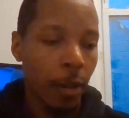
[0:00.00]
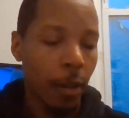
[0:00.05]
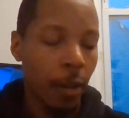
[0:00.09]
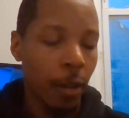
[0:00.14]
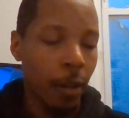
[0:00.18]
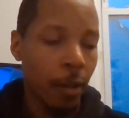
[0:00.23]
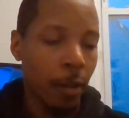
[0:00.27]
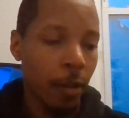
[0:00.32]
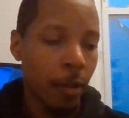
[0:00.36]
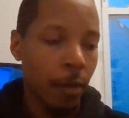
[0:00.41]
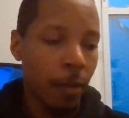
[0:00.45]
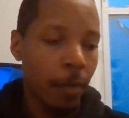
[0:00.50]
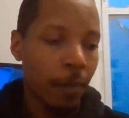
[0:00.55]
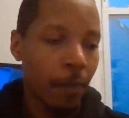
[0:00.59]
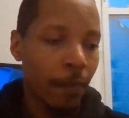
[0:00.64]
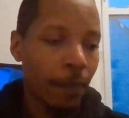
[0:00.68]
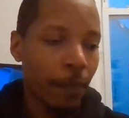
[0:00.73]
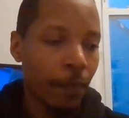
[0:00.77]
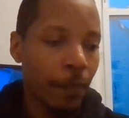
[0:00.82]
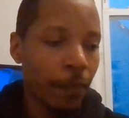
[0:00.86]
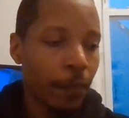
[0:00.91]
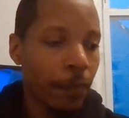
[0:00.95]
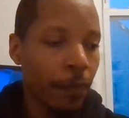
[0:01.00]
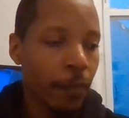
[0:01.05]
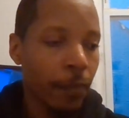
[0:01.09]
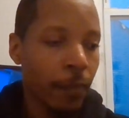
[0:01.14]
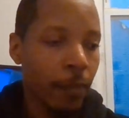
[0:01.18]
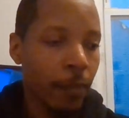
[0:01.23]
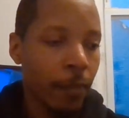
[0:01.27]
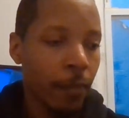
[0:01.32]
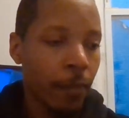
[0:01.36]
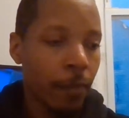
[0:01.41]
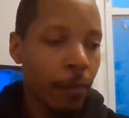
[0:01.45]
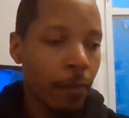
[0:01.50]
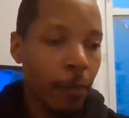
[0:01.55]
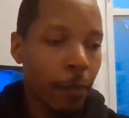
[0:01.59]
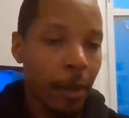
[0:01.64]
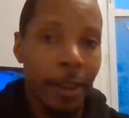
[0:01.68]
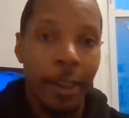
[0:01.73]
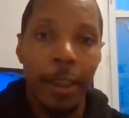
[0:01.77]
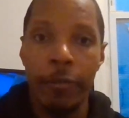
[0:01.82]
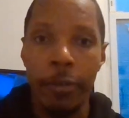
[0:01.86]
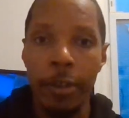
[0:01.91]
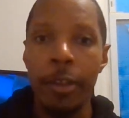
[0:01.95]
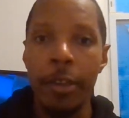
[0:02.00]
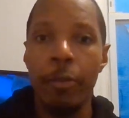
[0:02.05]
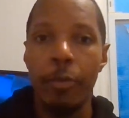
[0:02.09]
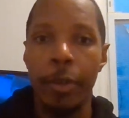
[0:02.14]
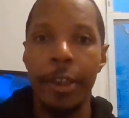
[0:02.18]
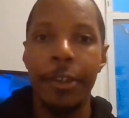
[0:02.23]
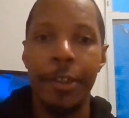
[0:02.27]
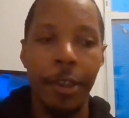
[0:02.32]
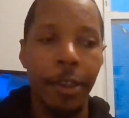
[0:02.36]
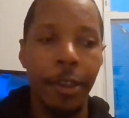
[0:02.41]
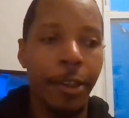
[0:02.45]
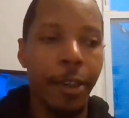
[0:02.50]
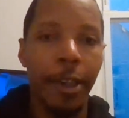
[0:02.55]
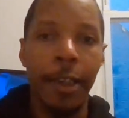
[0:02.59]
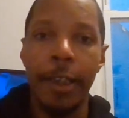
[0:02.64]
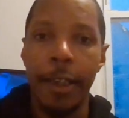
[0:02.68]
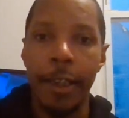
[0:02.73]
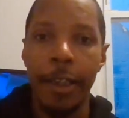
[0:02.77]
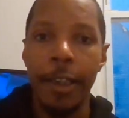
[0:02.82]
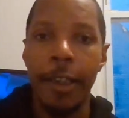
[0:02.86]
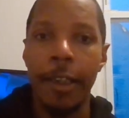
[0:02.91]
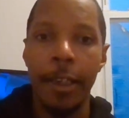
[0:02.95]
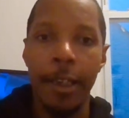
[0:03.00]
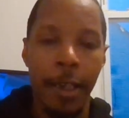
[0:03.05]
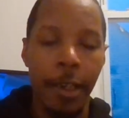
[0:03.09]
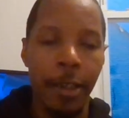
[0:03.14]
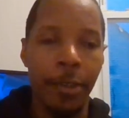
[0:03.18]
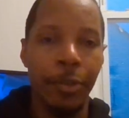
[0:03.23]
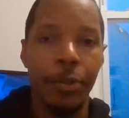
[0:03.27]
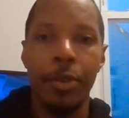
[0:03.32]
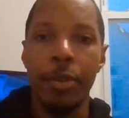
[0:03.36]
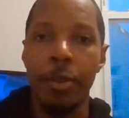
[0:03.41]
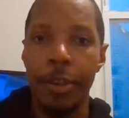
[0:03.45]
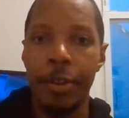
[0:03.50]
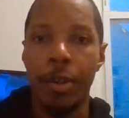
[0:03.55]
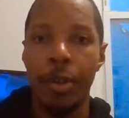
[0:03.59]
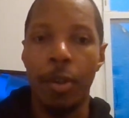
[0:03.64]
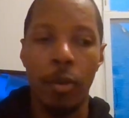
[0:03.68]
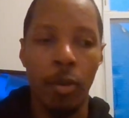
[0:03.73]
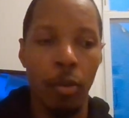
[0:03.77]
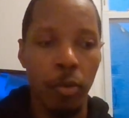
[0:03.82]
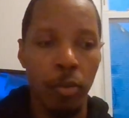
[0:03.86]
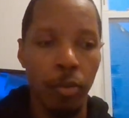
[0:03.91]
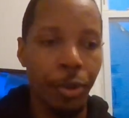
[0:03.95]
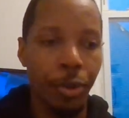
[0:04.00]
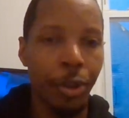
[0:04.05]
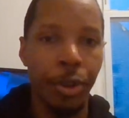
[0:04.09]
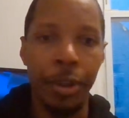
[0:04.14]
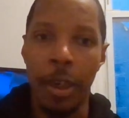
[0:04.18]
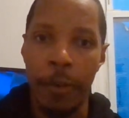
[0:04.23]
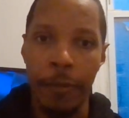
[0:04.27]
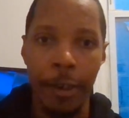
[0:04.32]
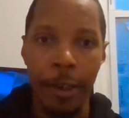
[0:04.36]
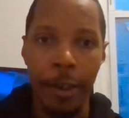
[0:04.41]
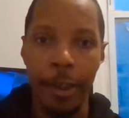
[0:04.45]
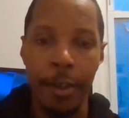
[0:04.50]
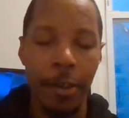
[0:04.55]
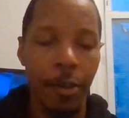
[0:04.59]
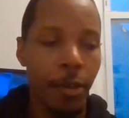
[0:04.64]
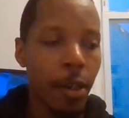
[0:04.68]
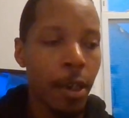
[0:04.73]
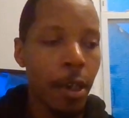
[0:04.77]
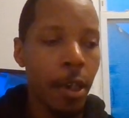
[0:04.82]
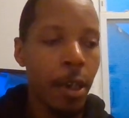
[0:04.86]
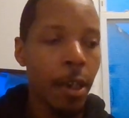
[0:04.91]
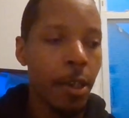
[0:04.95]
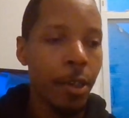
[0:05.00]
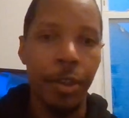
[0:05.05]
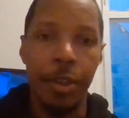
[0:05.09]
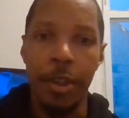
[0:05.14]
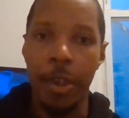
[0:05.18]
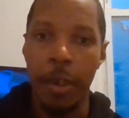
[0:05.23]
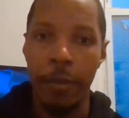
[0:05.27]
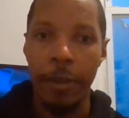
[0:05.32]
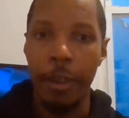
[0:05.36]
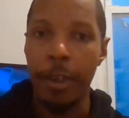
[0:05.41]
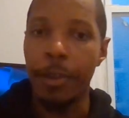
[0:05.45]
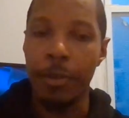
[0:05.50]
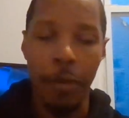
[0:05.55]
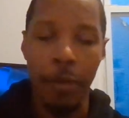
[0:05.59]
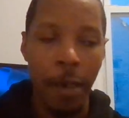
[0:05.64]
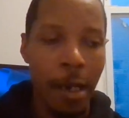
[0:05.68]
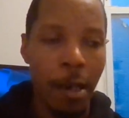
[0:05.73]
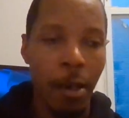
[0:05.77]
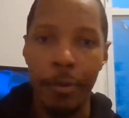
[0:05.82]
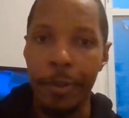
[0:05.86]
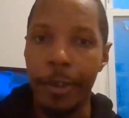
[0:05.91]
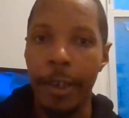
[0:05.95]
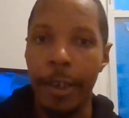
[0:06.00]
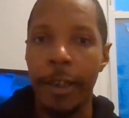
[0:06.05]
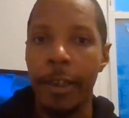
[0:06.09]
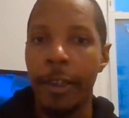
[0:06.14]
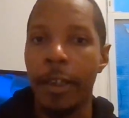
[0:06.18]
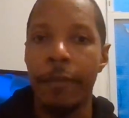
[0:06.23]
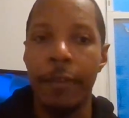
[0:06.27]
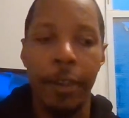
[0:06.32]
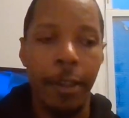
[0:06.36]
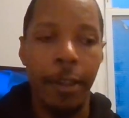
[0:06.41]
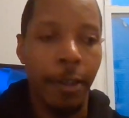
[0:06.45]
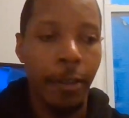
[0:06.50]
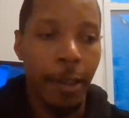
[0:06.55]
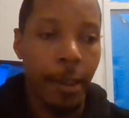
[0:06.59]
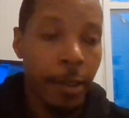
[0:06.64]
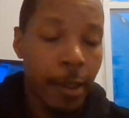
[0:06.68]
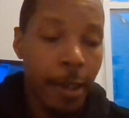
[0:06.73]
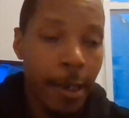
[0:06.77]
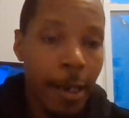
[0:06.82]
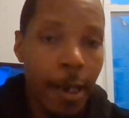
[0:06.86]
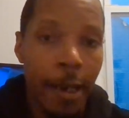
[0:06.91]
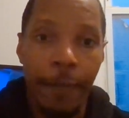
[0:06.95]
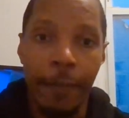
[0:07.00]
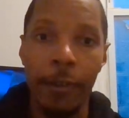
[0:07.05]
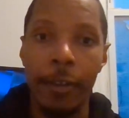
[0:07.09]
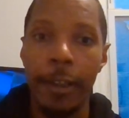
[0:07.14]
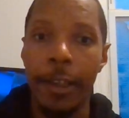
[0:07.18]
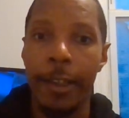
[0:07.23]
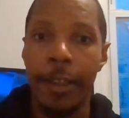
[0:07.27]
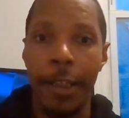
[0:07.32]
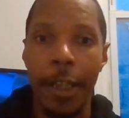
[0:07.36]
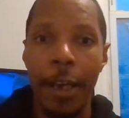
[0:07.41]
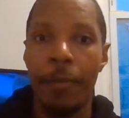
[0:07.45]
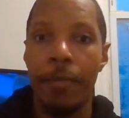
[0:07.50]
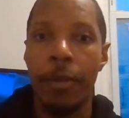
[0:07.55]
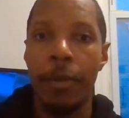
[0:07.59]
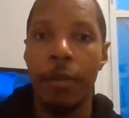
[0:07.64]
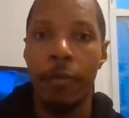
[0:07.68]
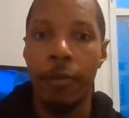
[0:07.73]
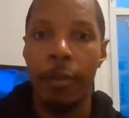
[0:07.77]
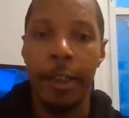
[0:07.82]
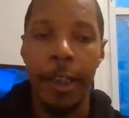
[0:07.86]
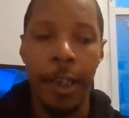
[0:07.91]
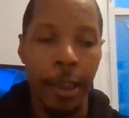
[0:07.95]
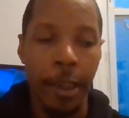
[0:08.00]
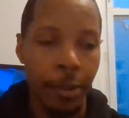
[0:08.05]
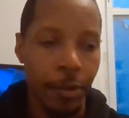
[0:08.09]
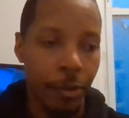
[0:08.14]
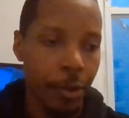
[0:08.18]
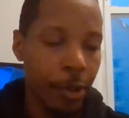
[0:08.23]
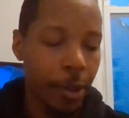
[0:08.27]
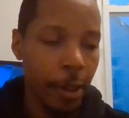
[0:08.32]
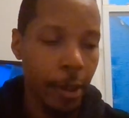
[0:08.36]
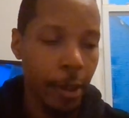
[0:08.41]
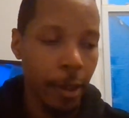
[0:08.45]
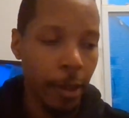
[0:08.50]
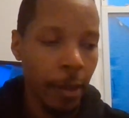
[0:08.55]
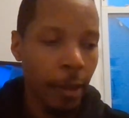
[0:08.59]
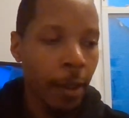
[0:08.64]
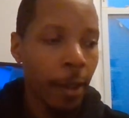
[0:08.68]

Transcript: Um, because I really want to sit there and get into this whole jury jury trial thing and everything like that. I feel like that would be really interesting.